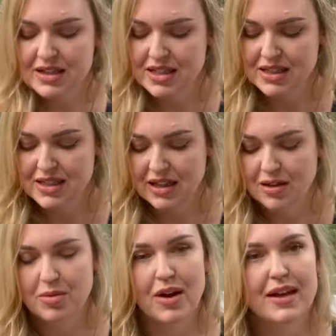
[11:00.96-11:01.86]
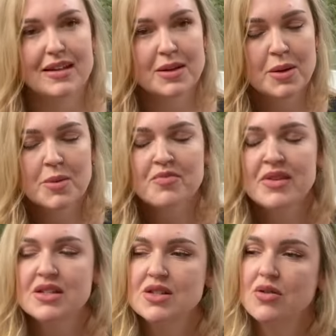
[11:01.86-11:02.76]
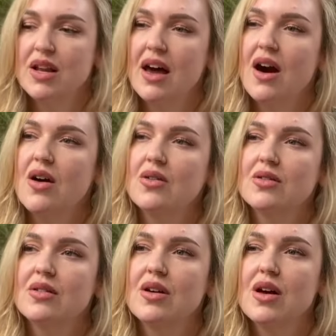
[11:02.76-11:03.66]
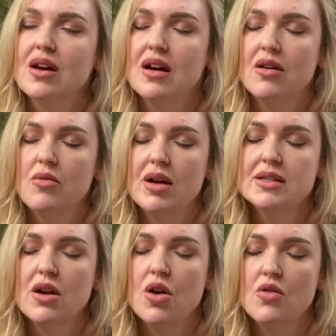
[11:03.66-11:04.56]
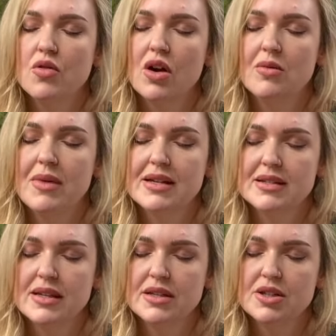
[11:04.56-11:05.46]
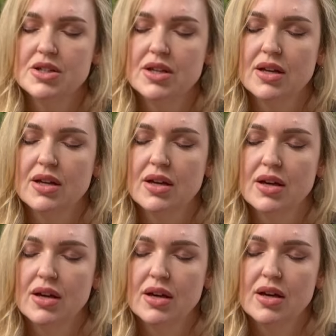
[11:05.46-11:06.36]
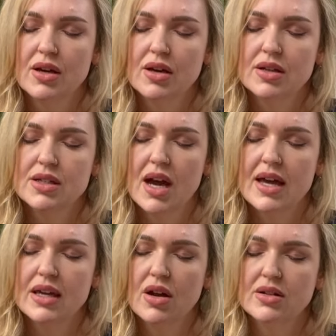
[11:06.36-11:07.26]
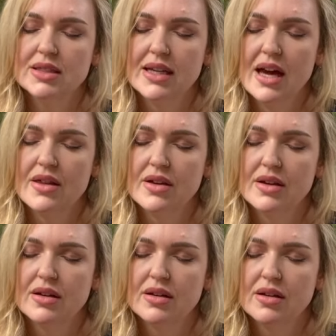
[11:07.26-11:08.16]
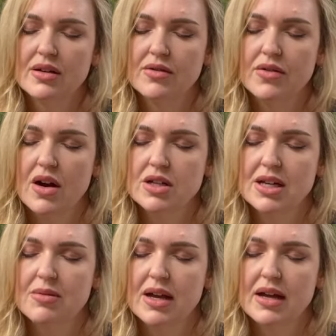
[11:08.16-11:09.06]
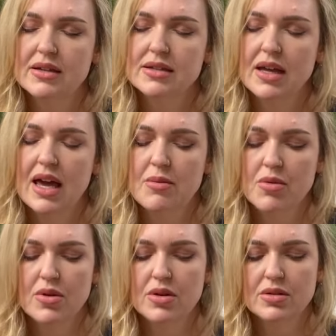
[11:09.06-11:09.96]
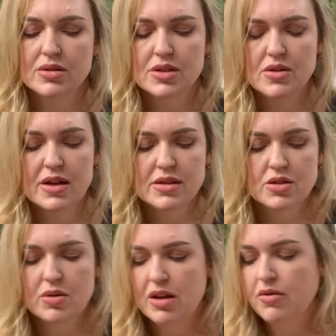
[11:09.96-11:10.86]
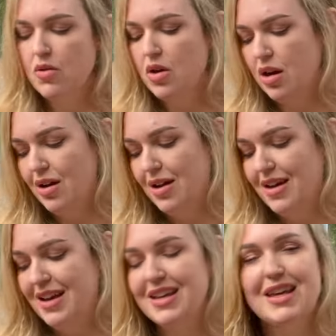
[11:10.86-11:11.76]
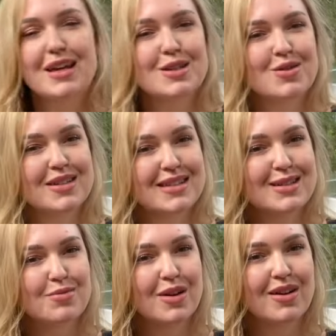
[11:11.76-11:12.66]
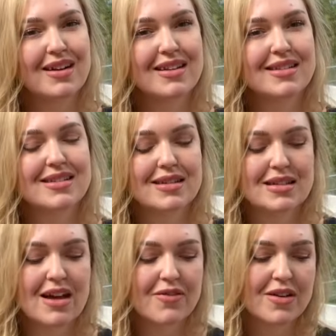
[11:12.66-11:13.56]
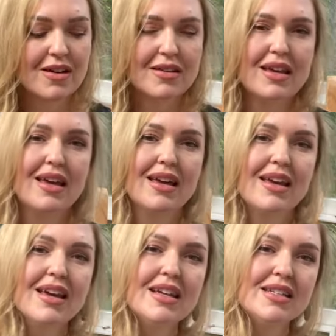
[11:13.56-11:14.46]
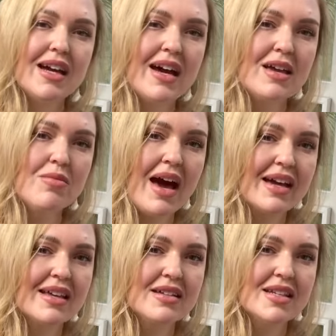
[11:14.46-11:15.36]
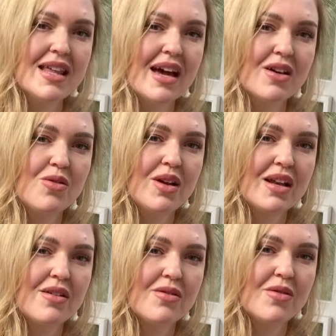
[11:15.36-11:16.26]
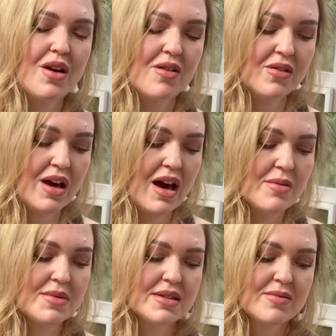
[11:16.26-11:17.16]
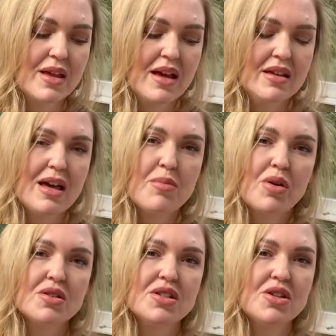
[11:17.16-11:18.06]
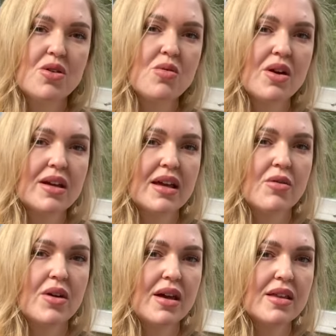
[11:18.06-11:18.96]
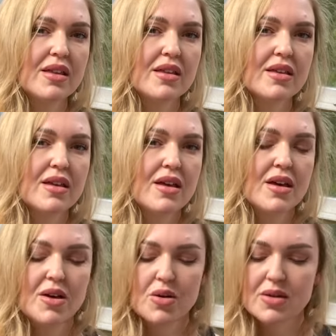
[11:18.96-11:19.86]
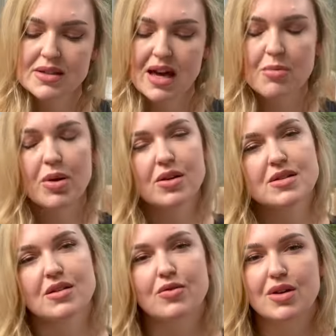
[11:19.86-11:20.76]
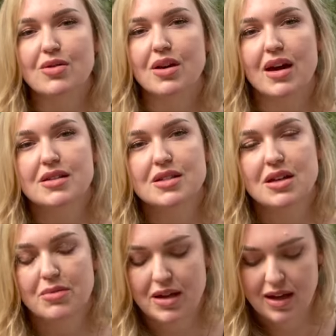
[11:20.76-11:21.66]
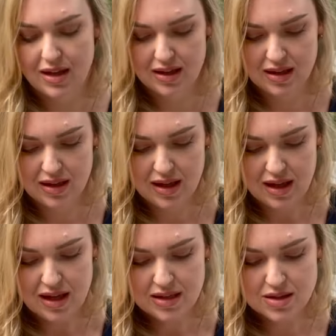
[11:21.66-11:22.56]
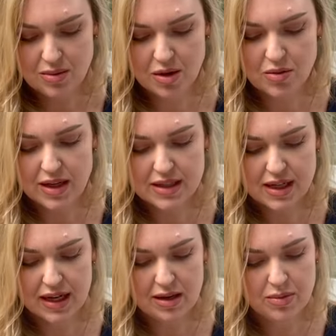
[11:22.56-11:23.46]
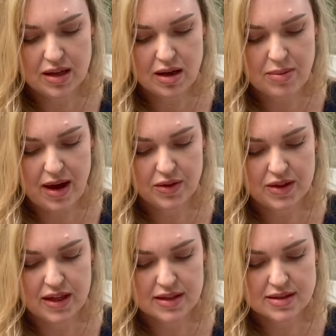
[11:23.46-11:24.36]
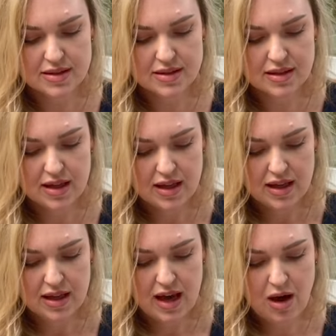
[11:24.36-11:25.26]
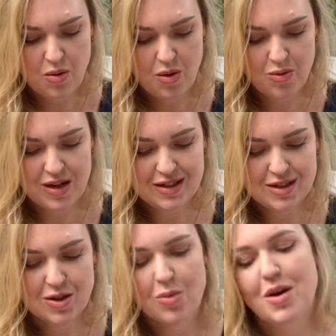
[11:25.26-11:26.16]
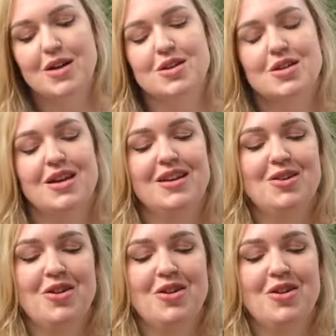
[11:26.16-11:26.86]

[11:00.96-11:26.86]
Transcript: to celebrate. So now, what's our overall message? Tying it all together for our Geminis, April 2024. Kindred spirits, definitely tying back into that Queen of Cups, that person you're working with. Who is that person for you guys, Gemini? So I'm going to read a tiny bit about this. I won't read so much that